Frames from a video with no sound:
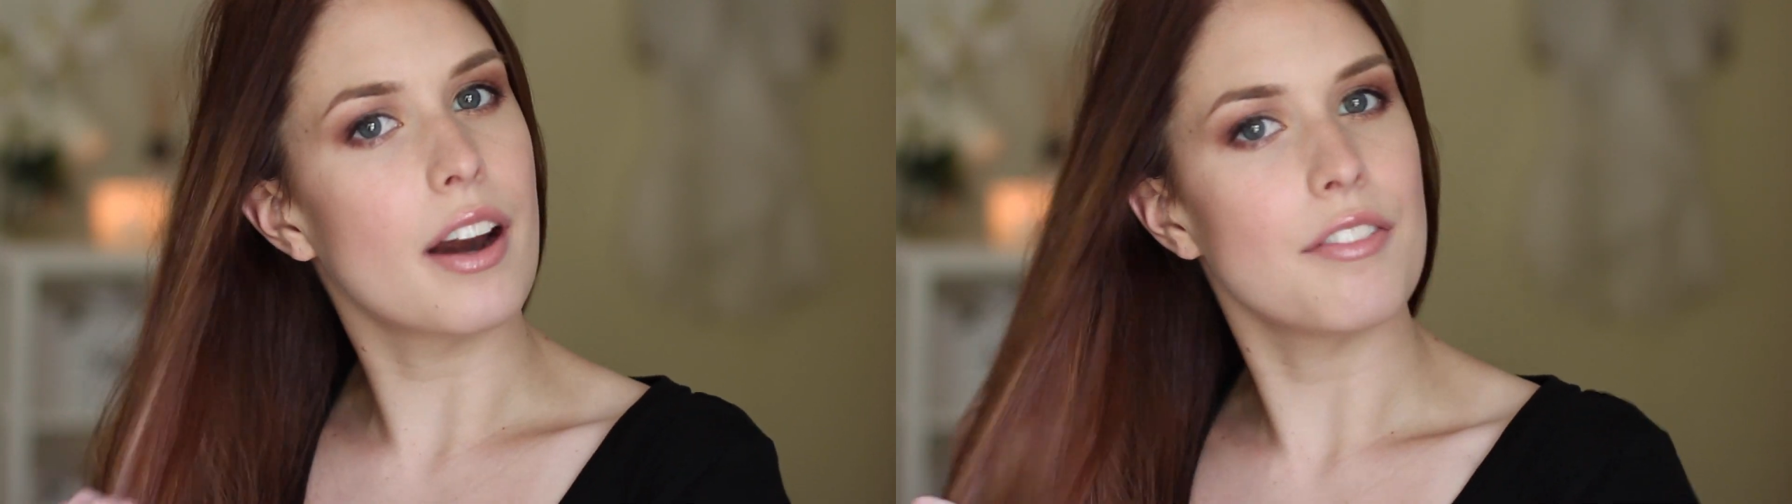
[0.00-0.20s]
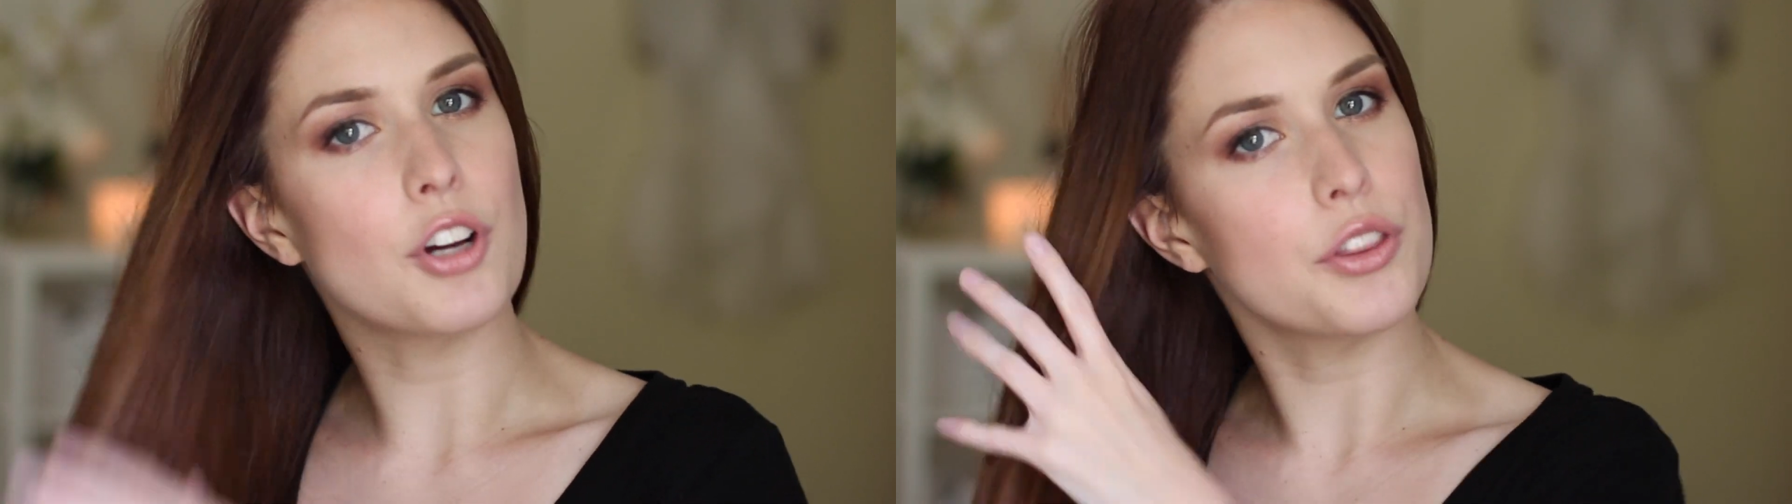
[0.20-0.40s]

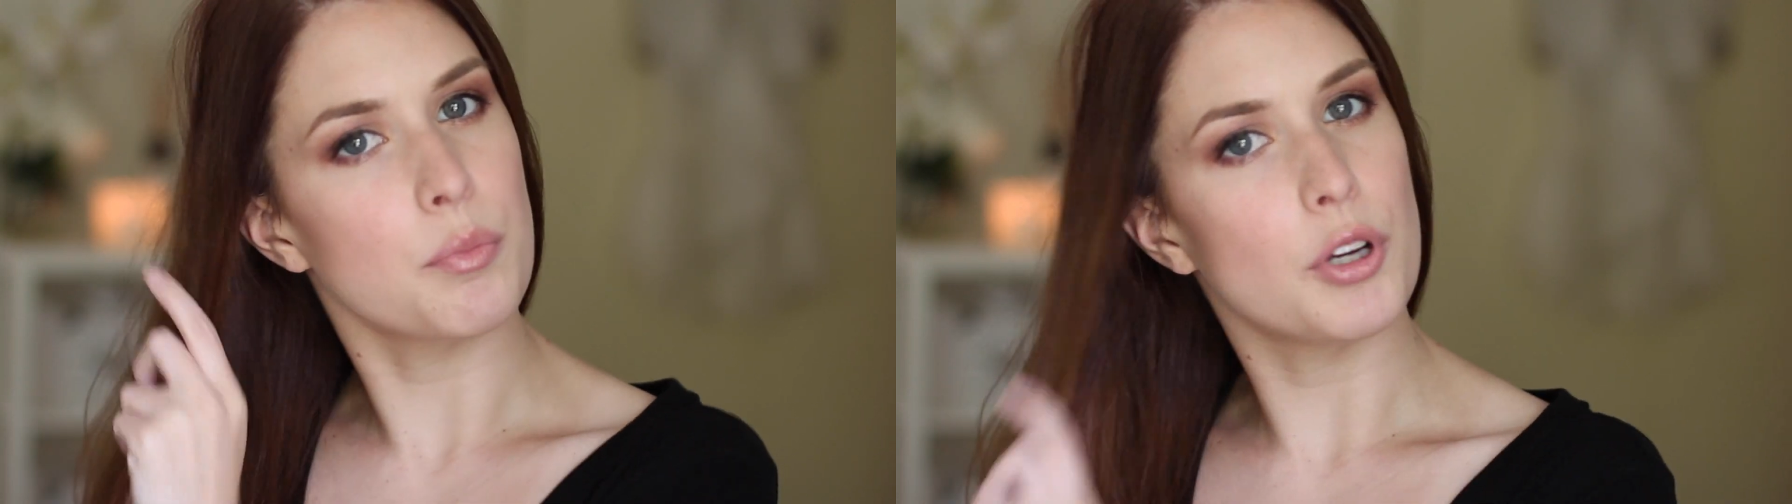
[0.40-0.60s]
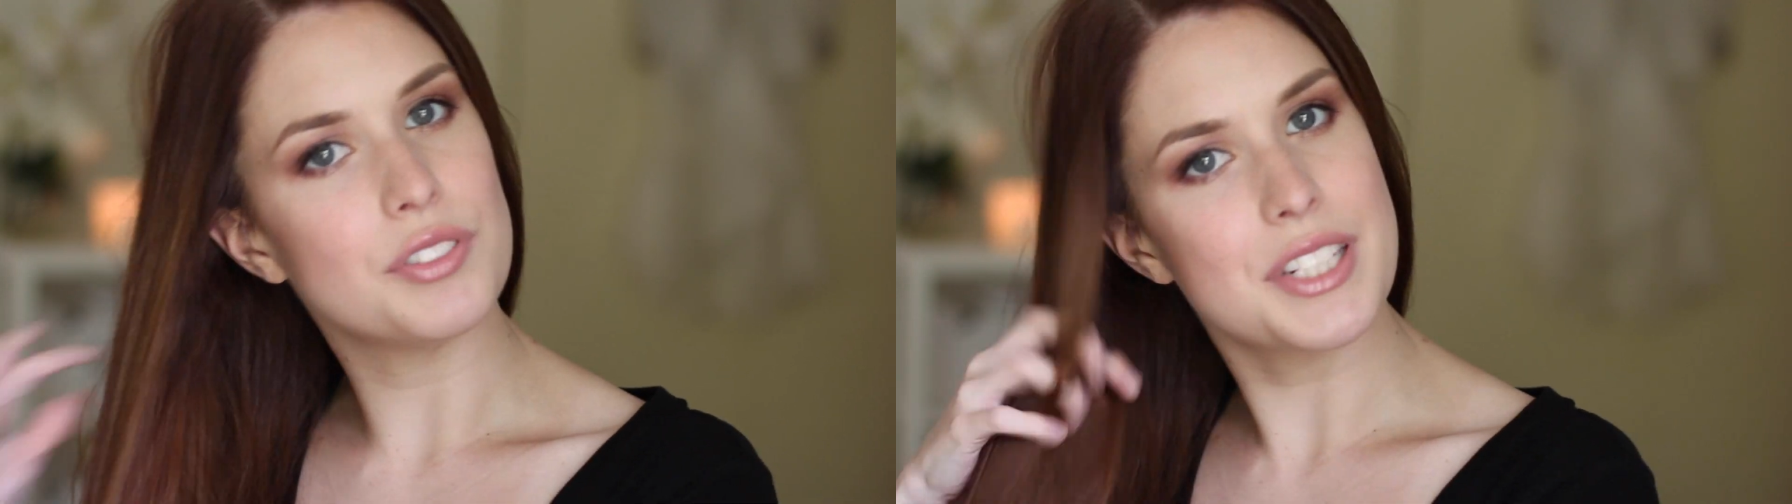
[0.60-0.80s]
that I've got
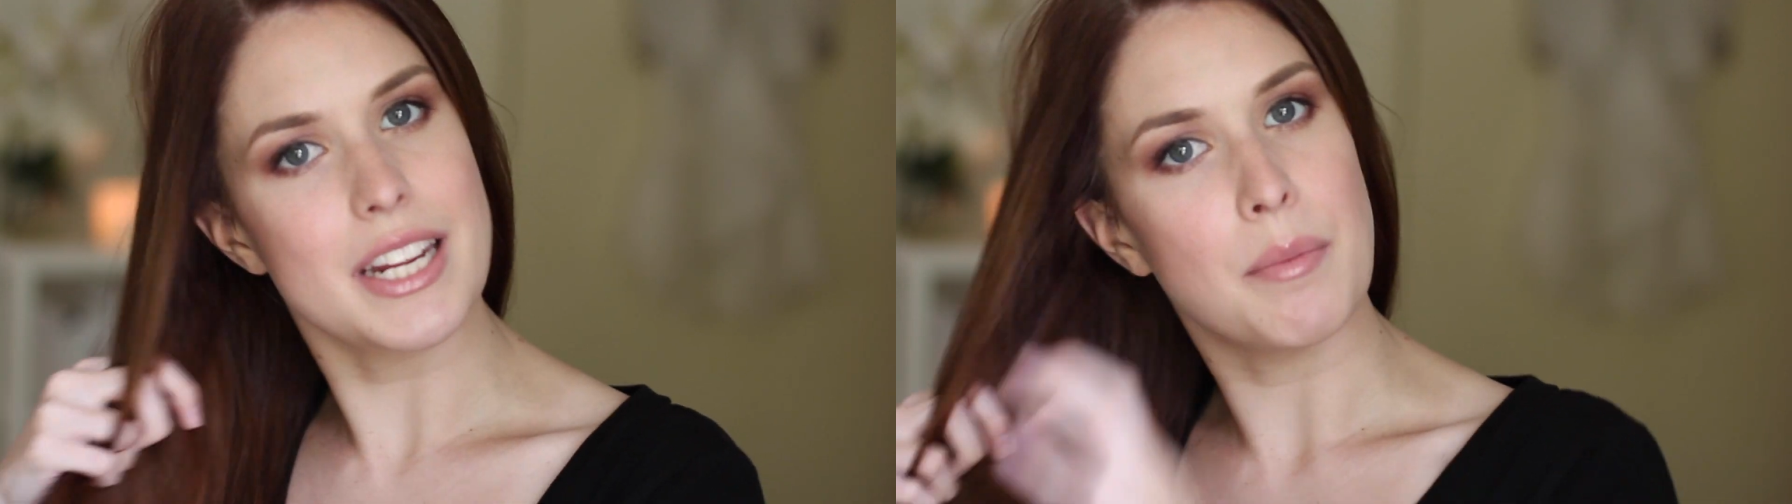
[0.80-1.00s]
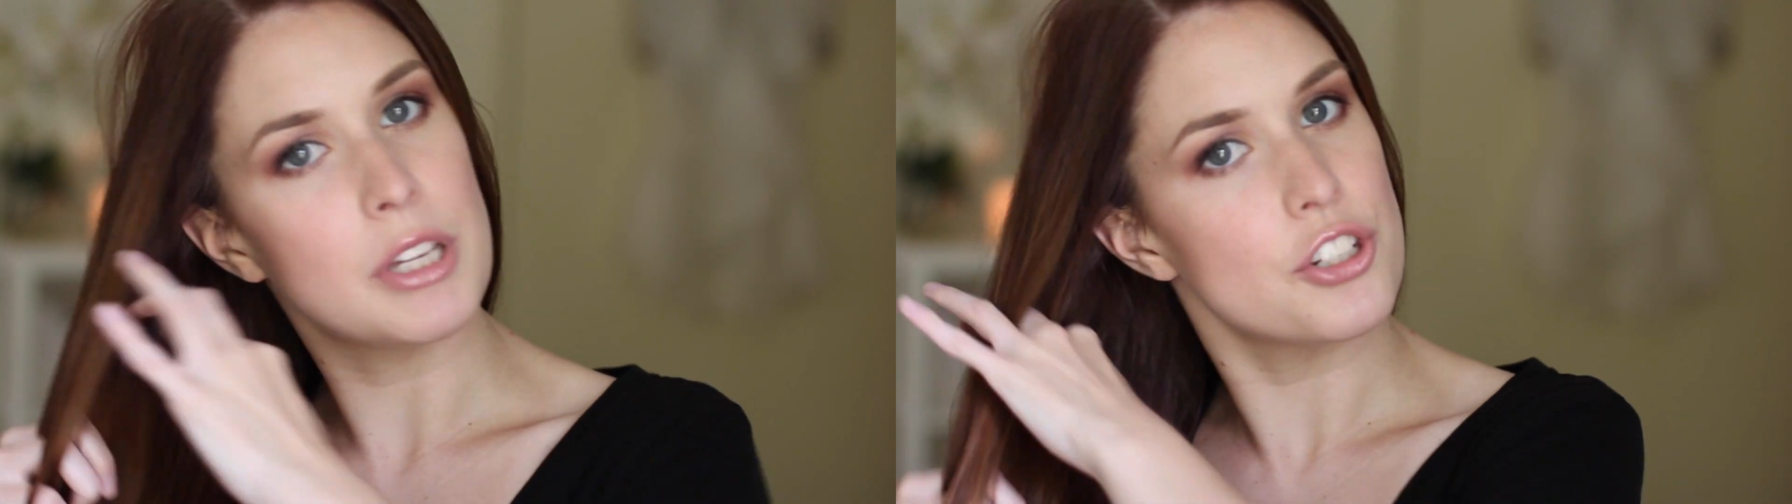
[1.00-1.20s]
the most
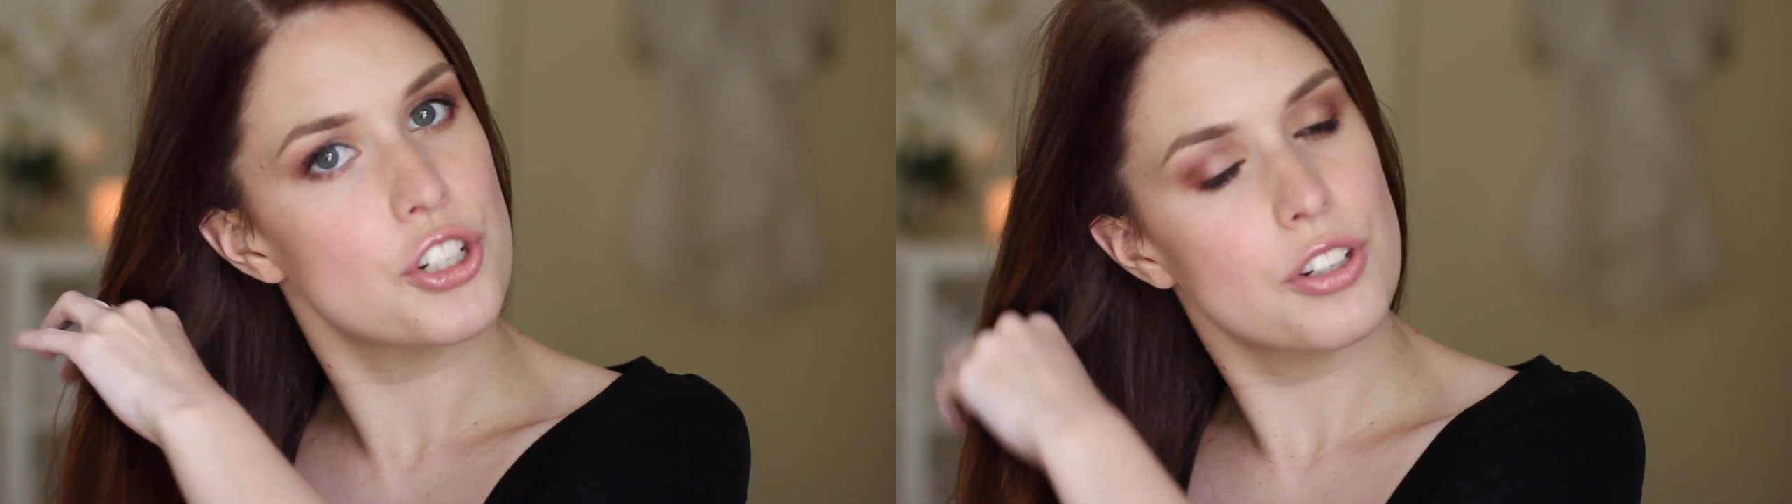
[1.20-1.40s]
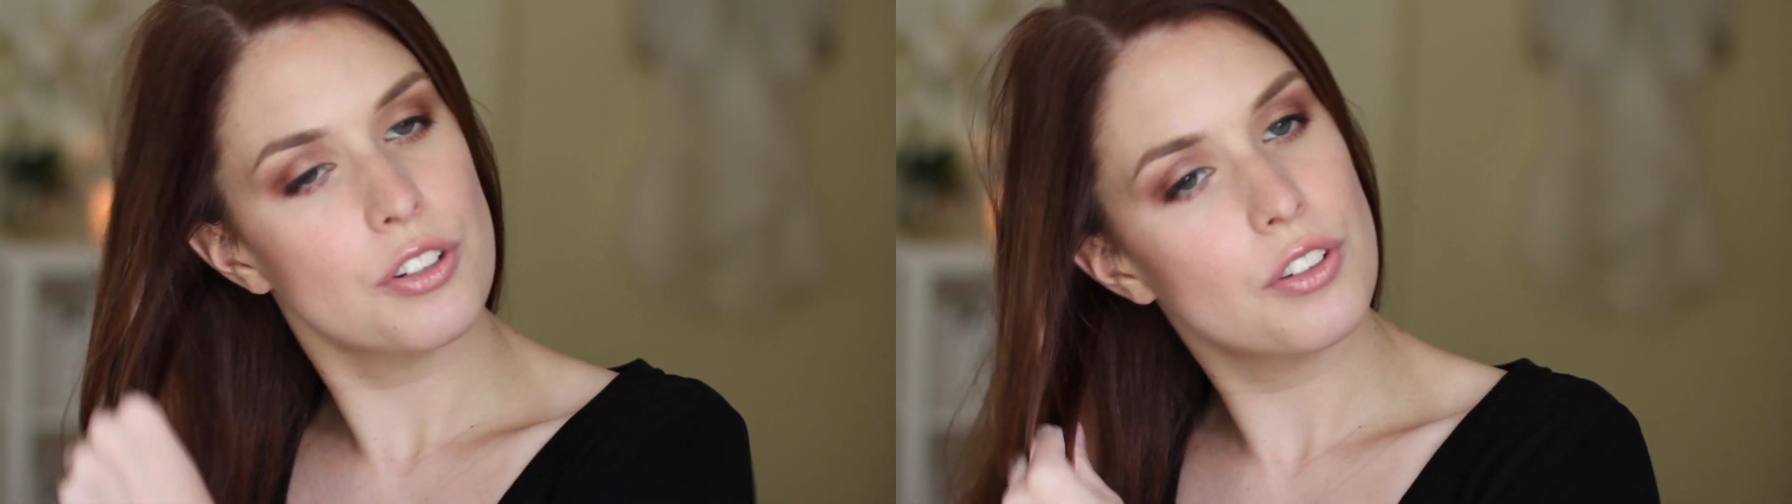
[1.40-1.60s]

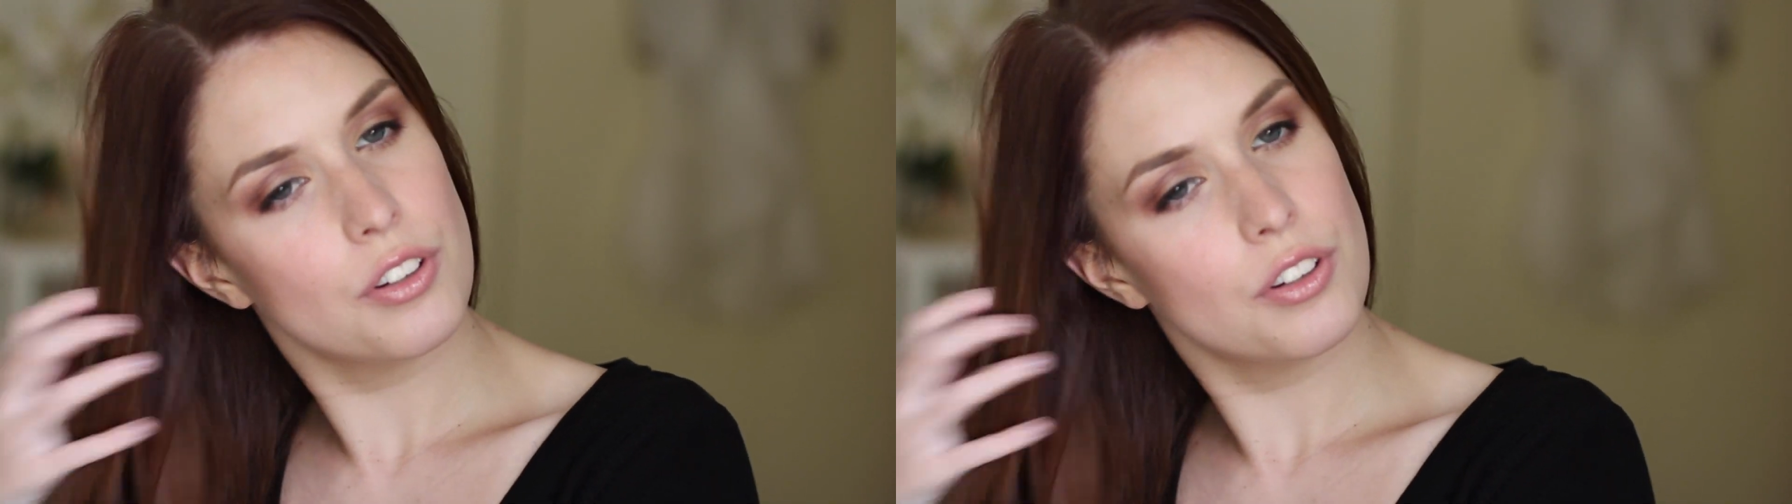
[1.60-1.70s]
damage.